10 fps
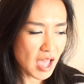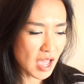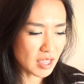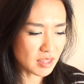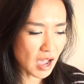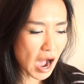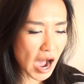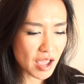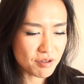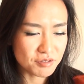And
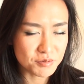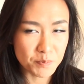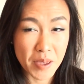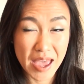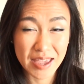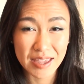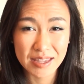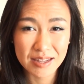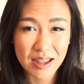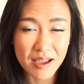I would
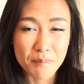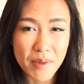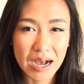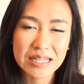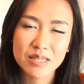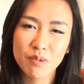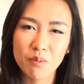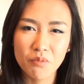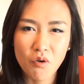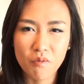pay like a
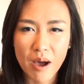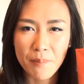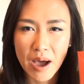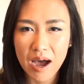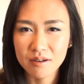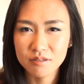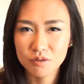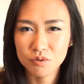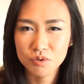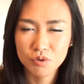maximum of £1
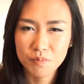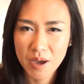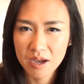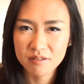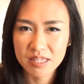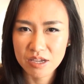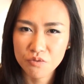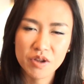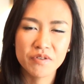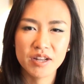or £2
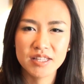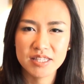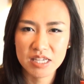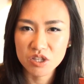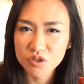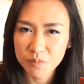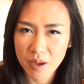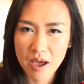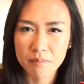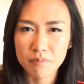equivalent in
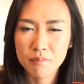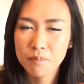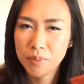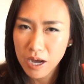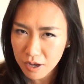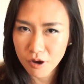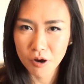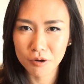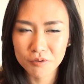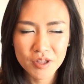Japan per
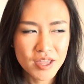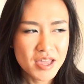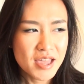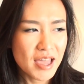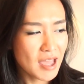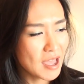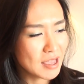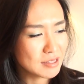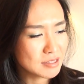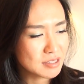go.
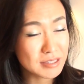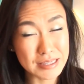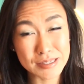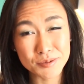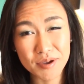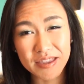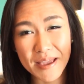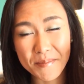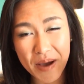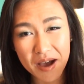and this one
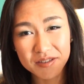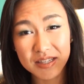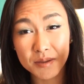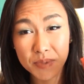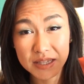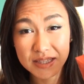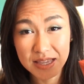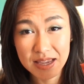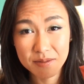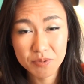£10 is a bit
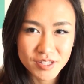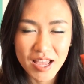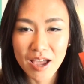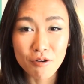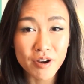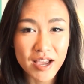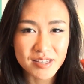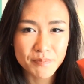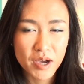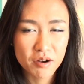steep. I got it as
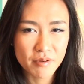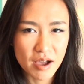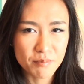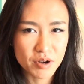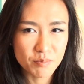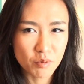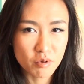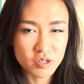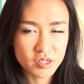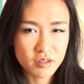a part of a company
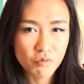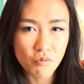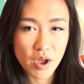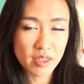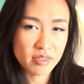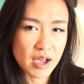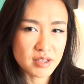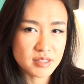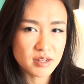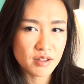promotion. When the
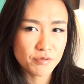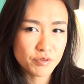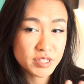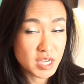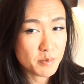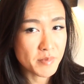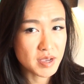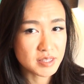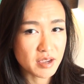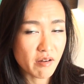Astalift sheet
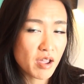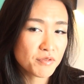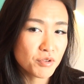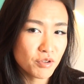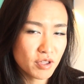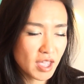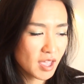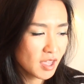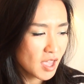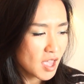mask arrived to
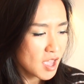UK,